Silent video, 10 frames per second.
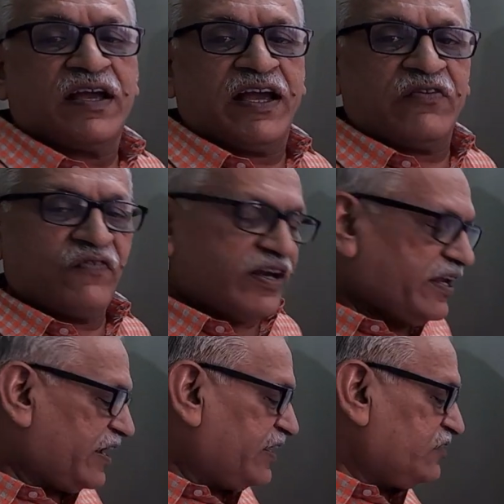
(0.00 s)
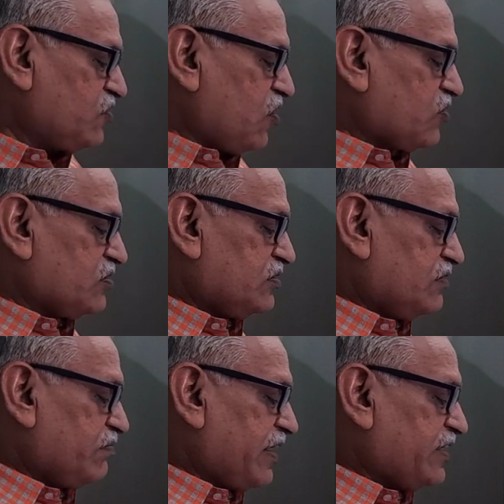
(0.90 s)
And when n is odd,
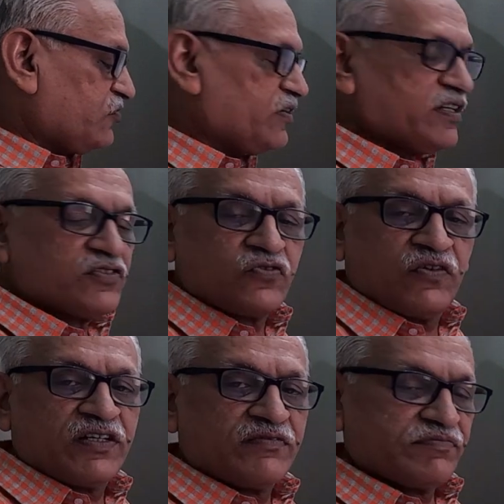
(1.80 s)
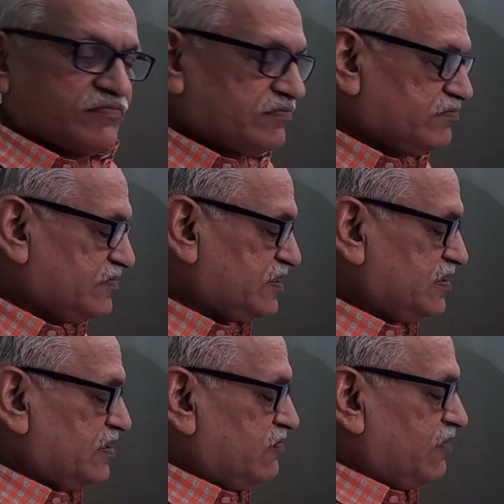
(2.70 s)
minus 1 raised to 1,
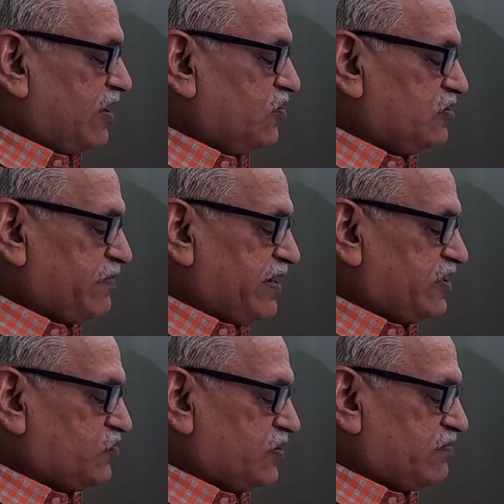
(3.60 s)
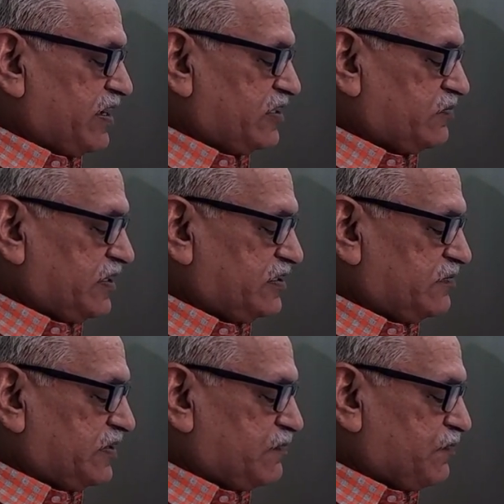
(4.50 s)
value is minus 1, minus it
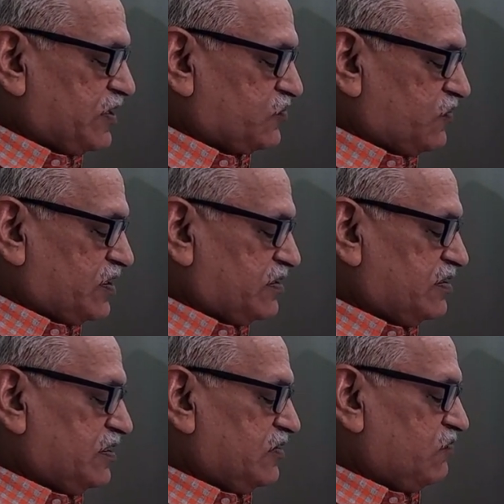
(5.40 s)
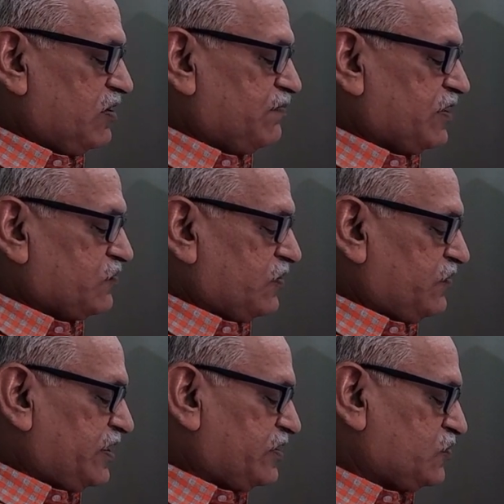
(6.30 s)
becomes plus 1, 1 plus 1
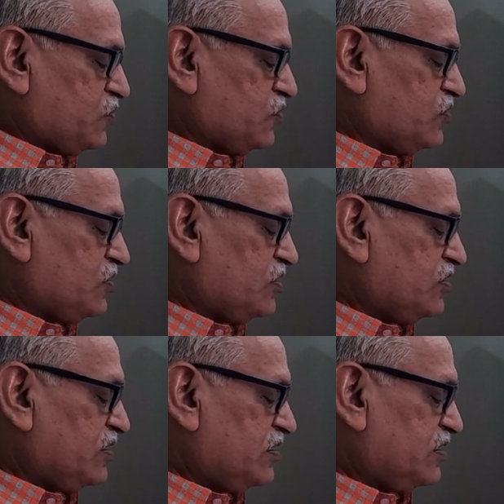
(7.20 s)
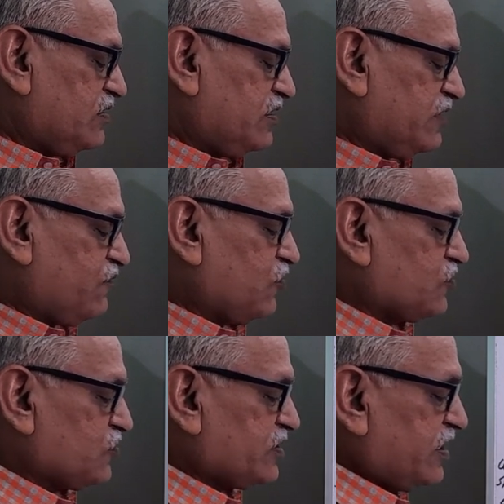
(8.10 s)
we get 2, and 4
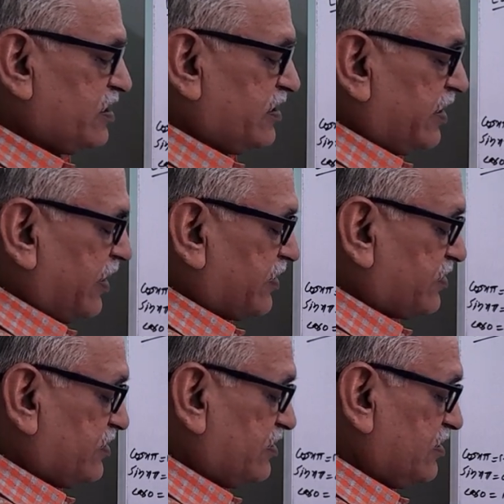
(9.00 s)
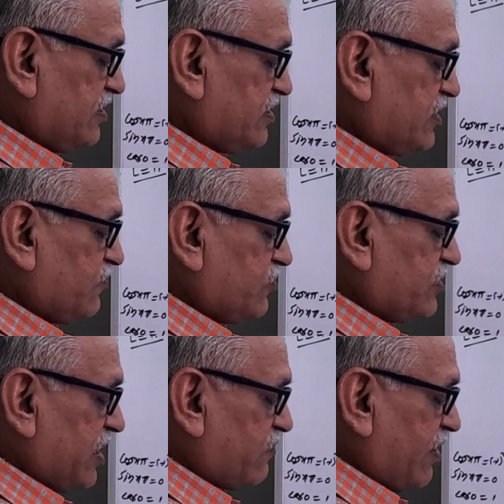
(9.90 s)
to the 8, therefore
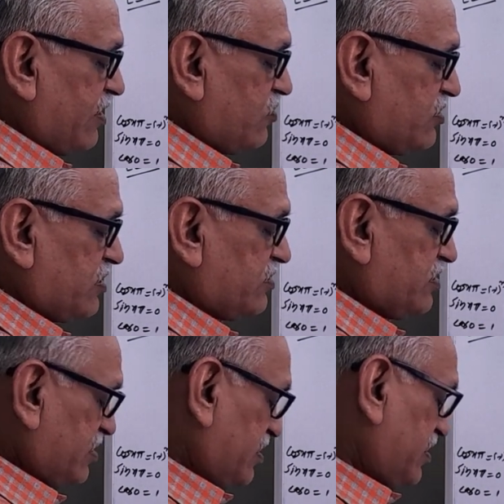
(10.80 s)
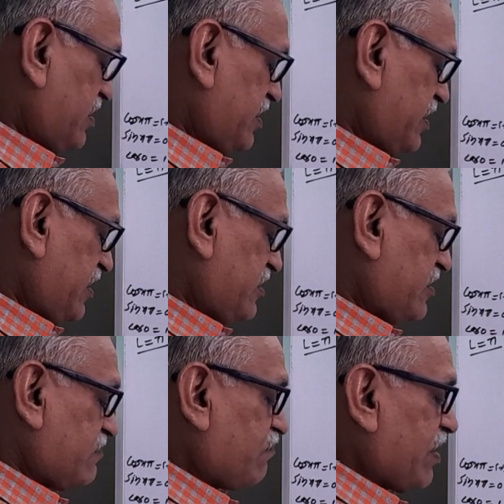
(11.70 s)
that value is
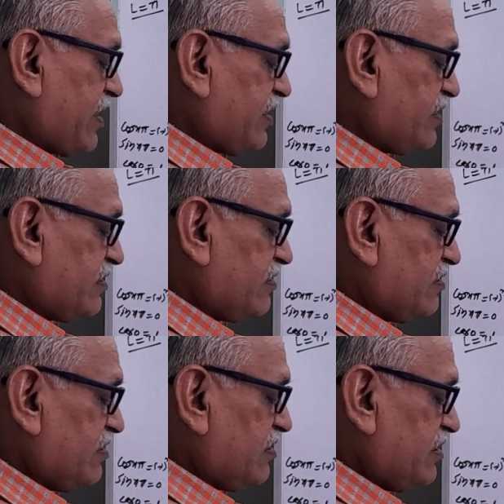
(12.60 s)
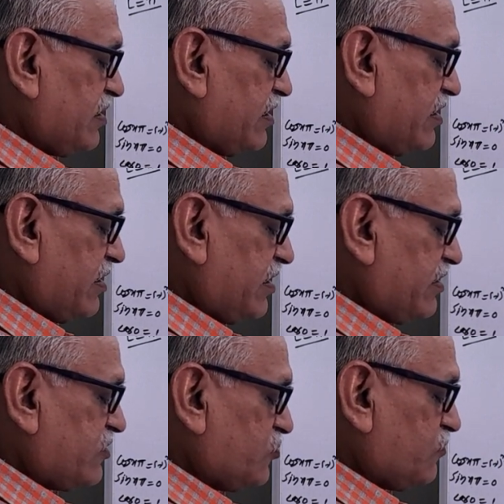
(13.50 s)
8 by
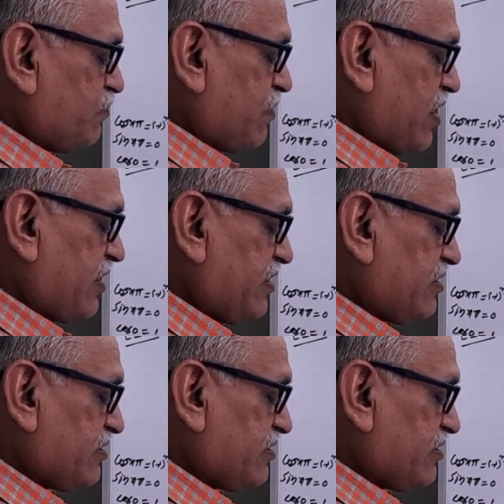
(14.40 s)
n cube pi